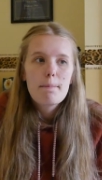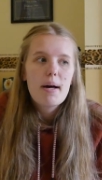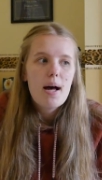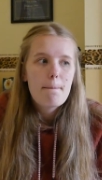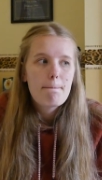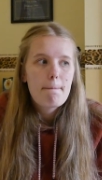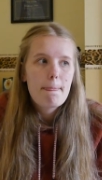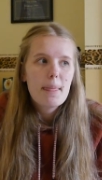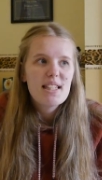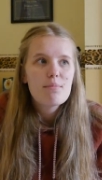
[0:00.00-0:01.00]
But
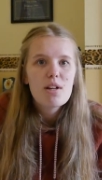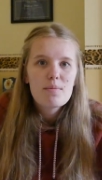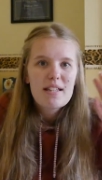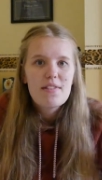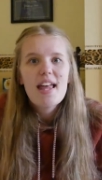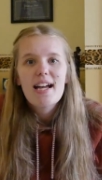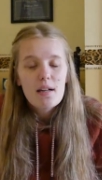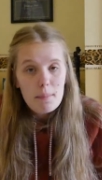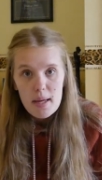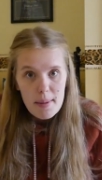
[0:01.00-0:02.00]
sometimes even that
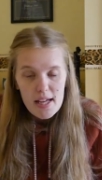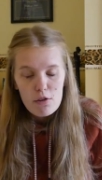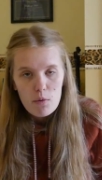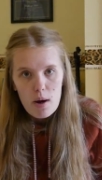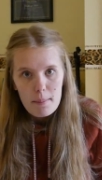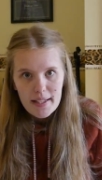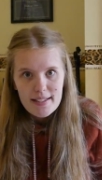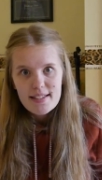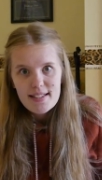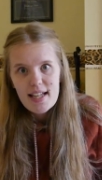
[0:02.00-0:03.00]
can be a bit overwhelming
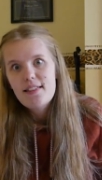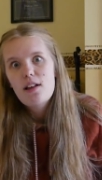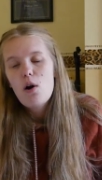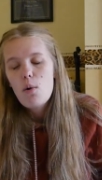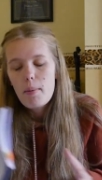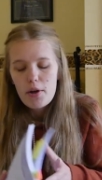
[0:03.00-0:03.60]
because it's like the whole